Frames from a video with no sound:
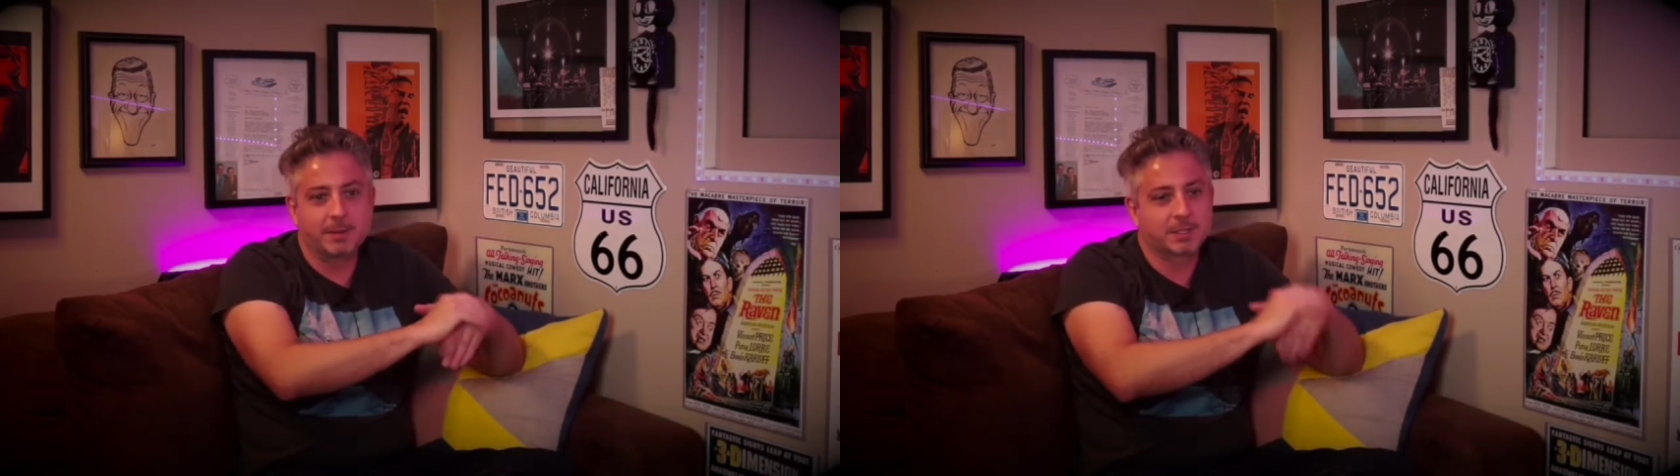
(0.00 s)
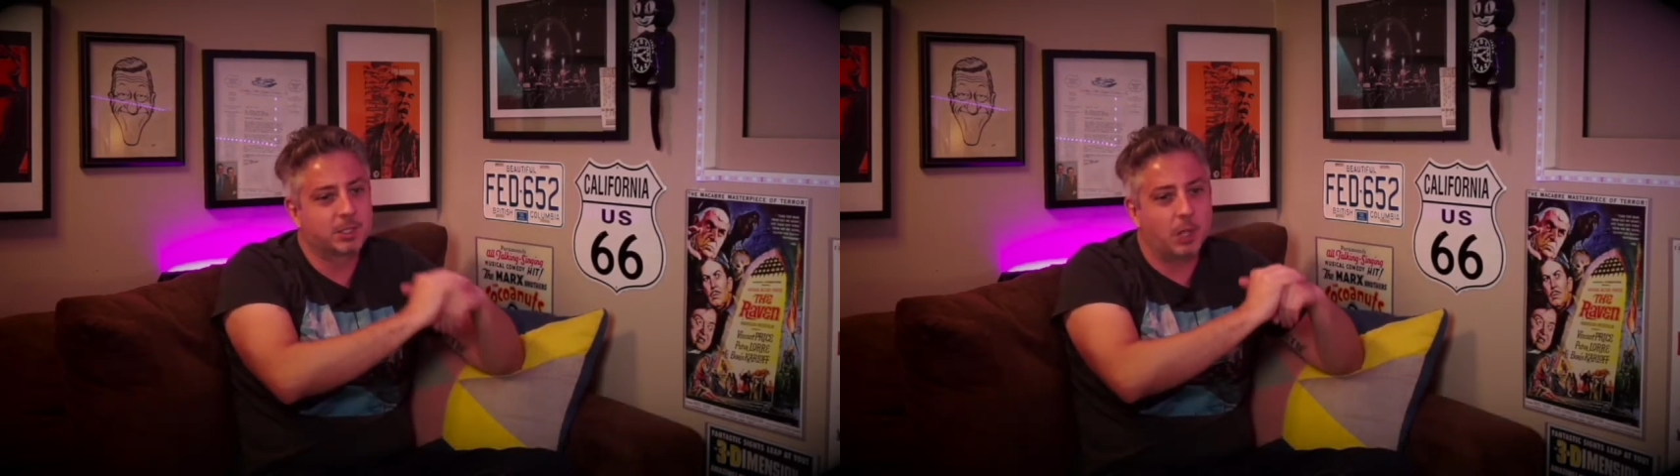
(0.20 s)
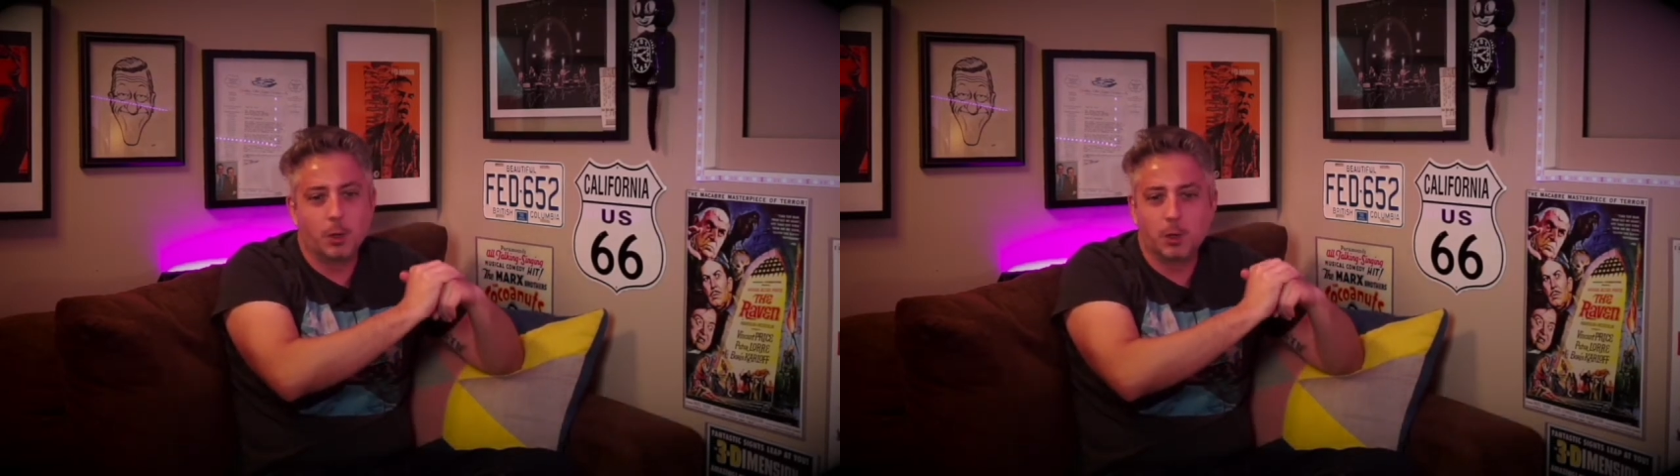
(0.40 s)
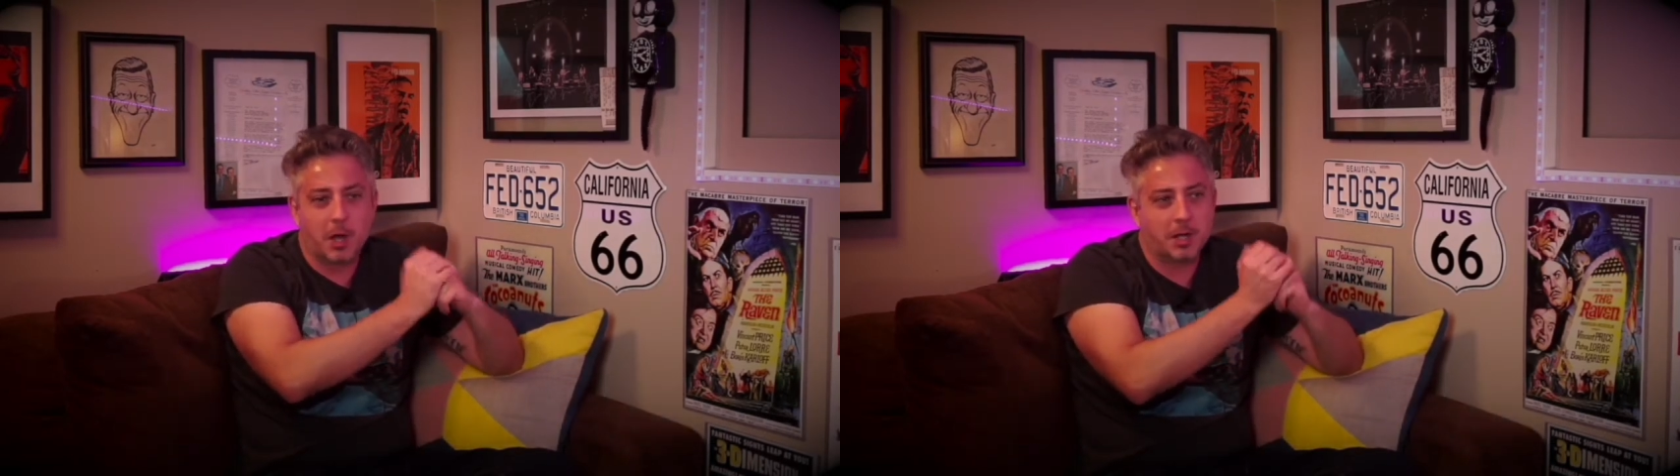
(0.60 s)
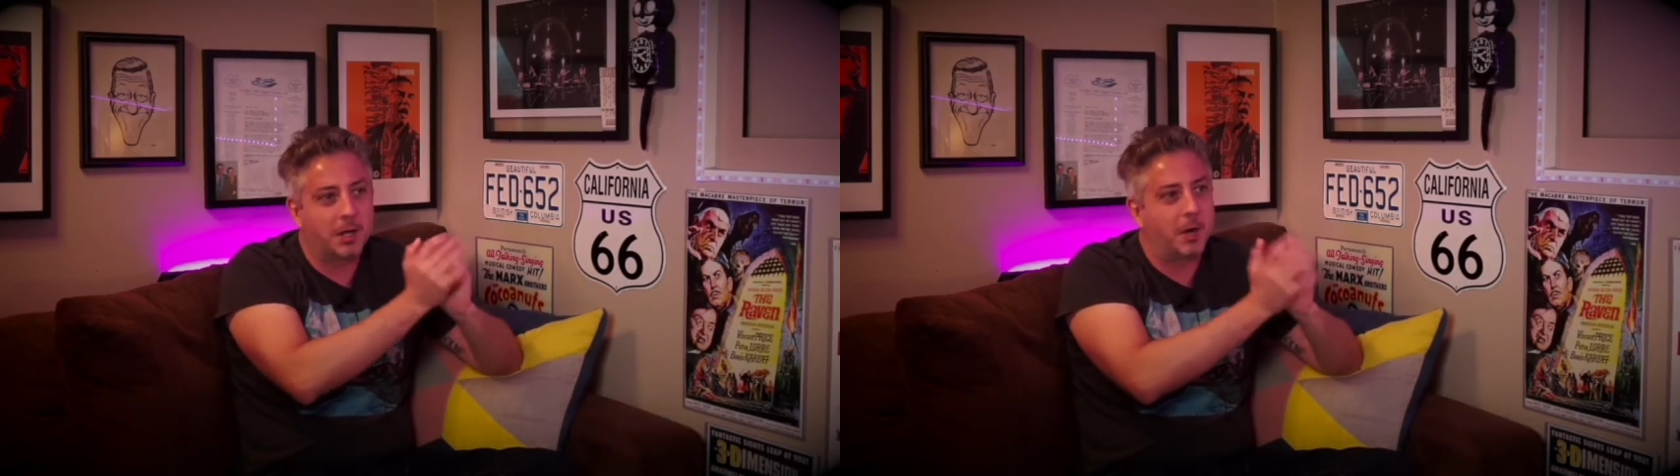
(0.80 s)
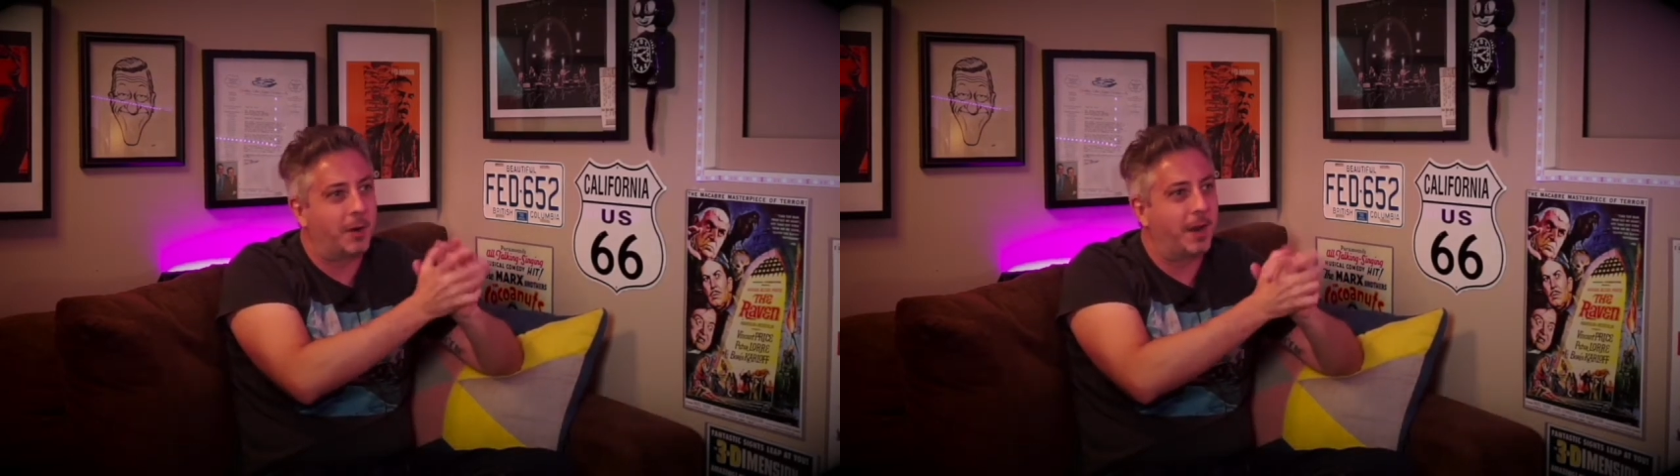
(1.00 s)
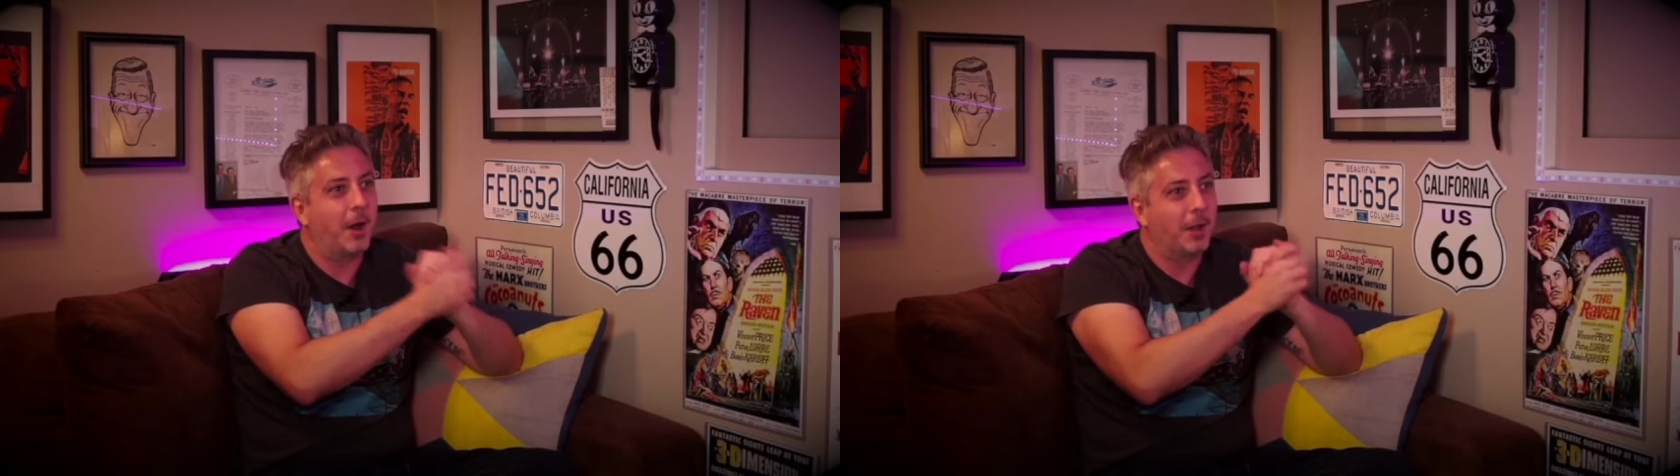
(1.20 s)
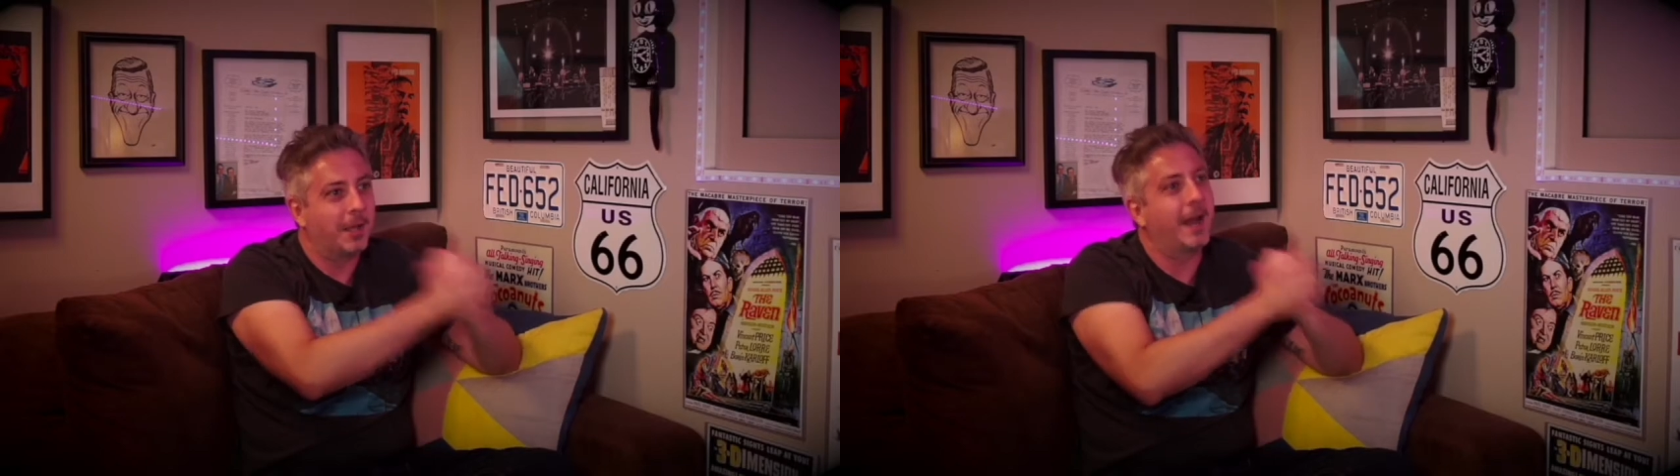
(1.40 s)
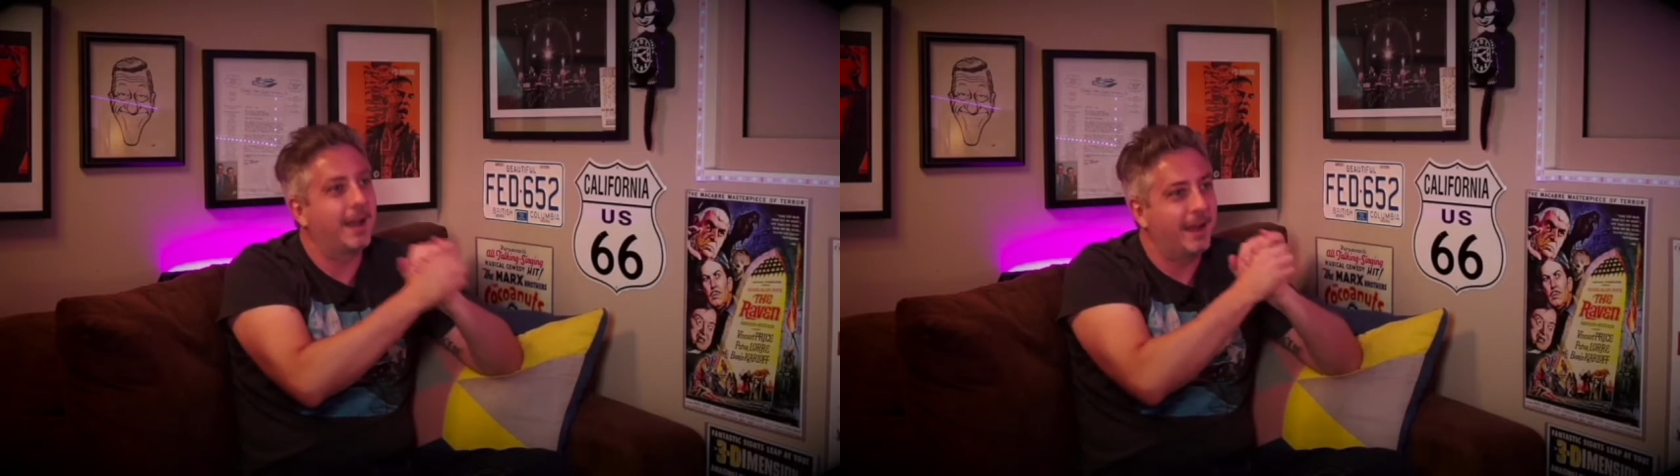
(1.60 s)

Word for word: It was so long ago, and all right.